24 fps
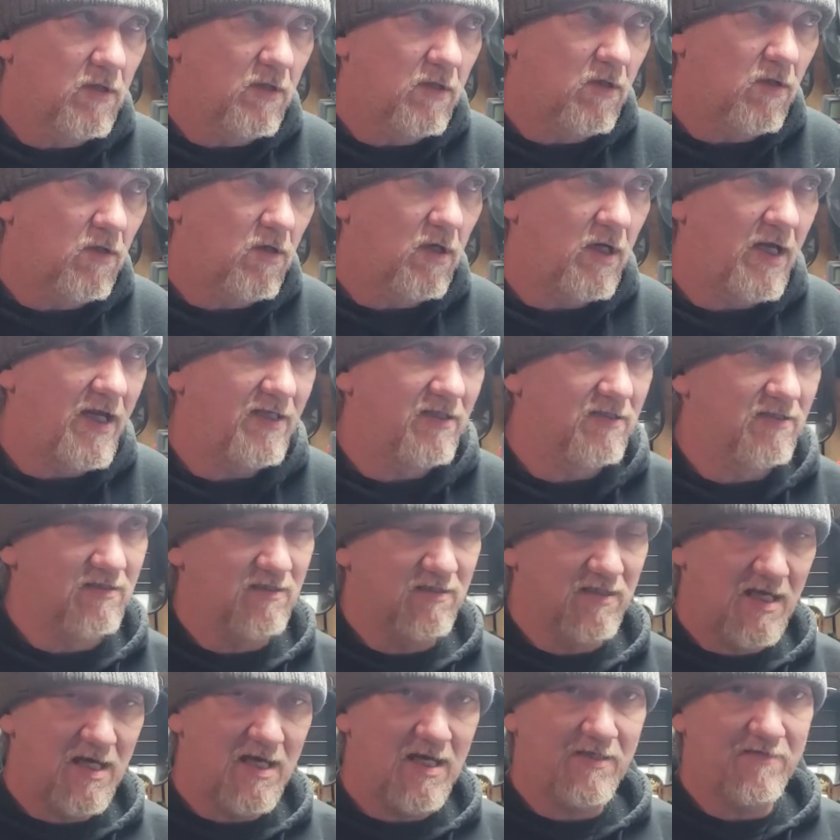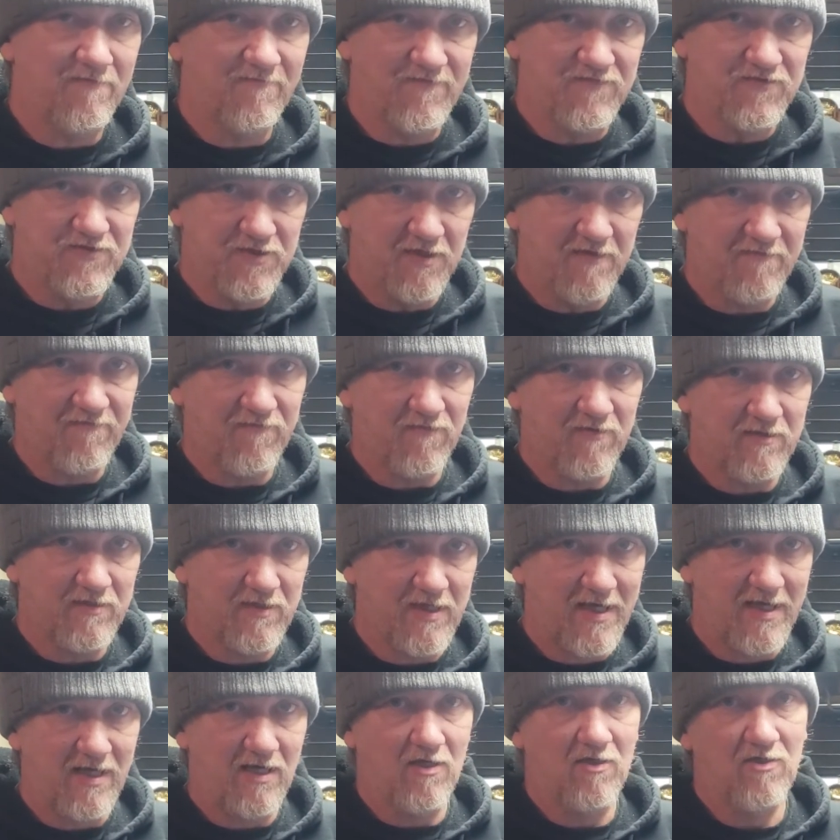are a lot of different
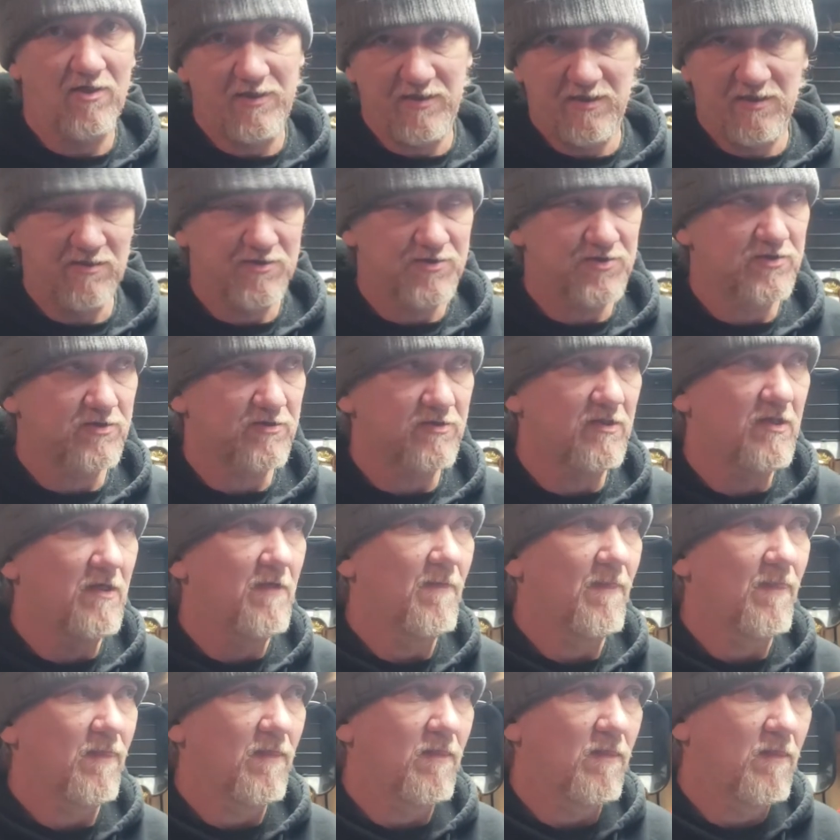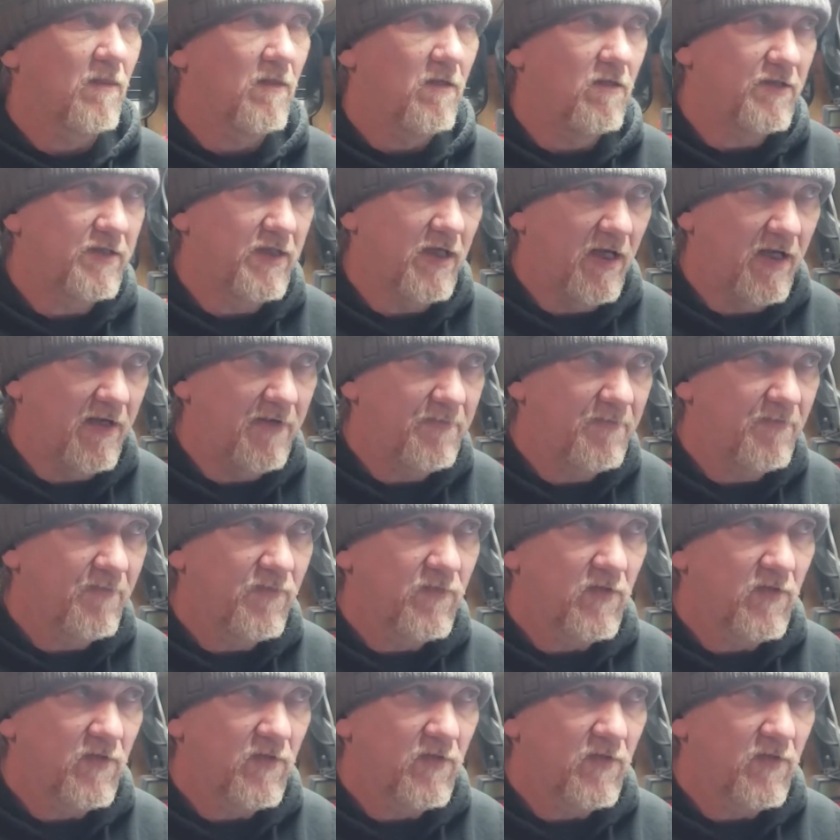areas, okay?